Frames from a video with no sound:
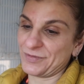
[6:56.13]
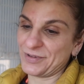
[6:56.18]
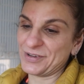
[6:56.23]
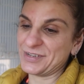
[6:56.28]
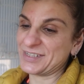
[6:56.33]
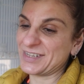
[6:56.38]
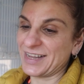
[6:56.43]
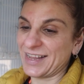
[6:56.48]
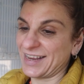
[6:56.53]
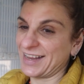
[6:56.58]

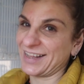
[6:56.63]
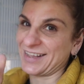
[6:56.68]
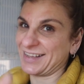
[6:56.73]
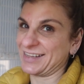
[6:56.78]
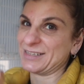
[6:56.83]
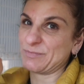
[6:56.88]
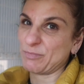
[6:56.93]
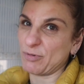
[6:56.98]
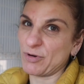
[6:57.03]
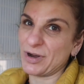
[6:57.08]
And
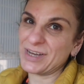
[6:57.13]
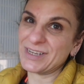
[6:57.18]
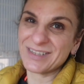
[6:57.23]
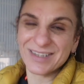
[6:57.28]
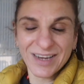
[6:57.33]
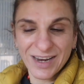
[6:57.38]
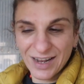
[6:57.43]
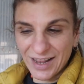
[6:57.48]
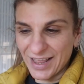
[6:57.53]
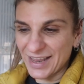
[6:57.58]
he's
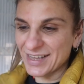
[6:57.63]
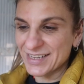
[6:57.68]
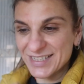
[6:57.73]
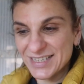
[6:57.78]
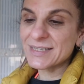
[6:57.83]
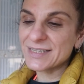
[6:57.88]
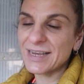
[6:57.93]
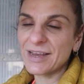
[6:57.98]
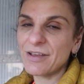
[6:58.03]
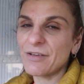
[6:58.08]
pointing like,
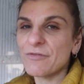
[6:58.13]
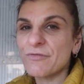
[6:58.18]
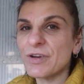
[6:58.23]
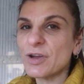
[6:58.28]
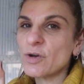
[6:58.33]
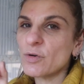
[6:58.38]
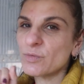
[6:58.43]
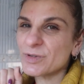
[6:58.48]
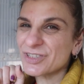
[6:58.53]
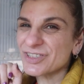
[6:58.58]
see,
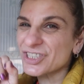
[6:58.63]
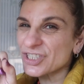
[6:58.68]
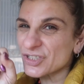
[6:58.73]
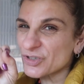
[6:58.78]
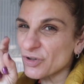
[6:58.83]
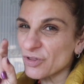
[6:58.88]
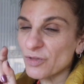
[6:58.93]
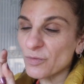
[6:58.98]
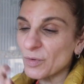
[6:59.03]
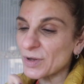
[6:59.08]
Rico would have
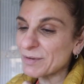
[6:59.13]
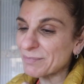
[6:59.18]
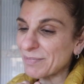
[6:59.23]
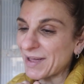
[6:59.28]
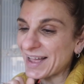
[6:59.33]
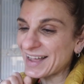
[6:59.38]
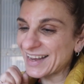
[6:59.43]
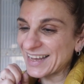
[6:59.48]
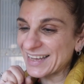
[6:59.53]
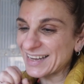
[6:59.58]
just got the one
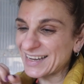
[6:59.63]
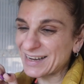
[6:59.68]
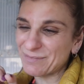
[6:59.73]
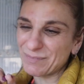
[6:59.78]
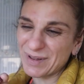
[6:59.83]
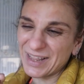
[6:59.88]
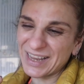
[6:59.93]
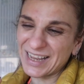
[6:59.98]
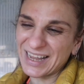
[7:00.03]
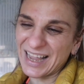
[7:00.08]
packet and
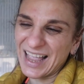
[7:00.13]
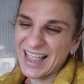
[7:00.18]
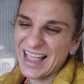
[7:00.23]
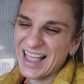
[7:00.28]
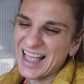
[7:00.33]
I'm like,